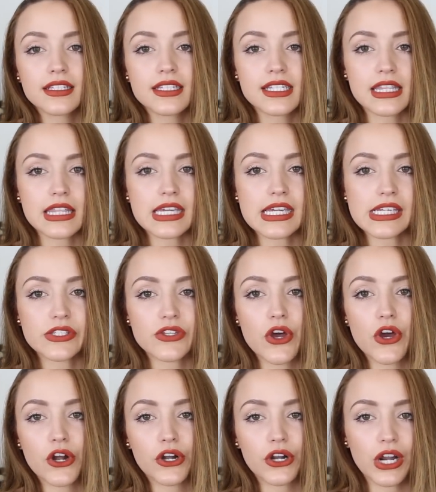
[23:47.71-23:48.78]
It's these
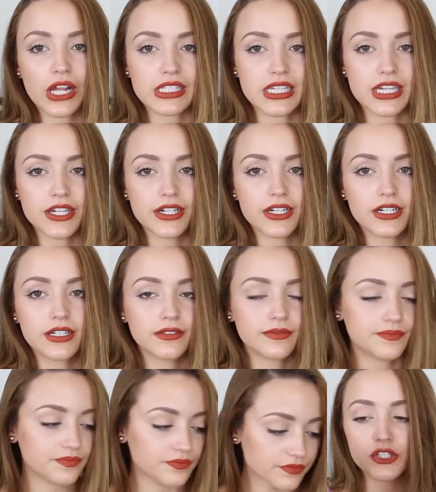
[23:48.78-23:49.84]
right here.
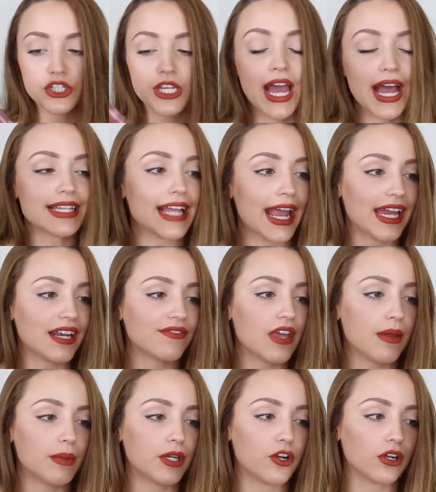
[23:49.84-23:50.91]
She has eight of
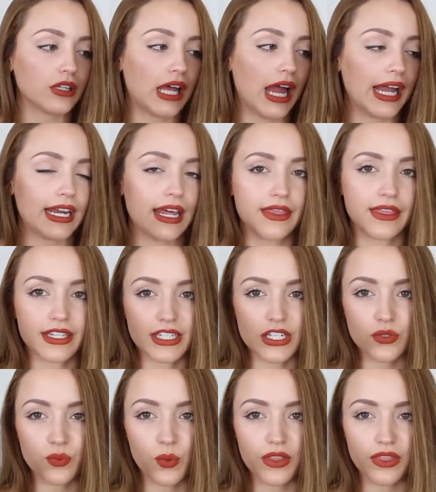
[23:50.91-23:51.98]
them in her line and this
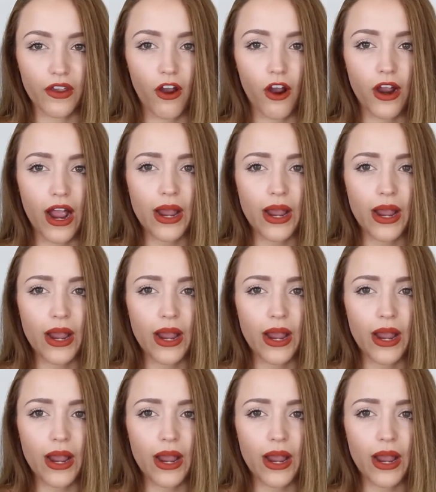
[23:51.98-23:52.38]
is what they are.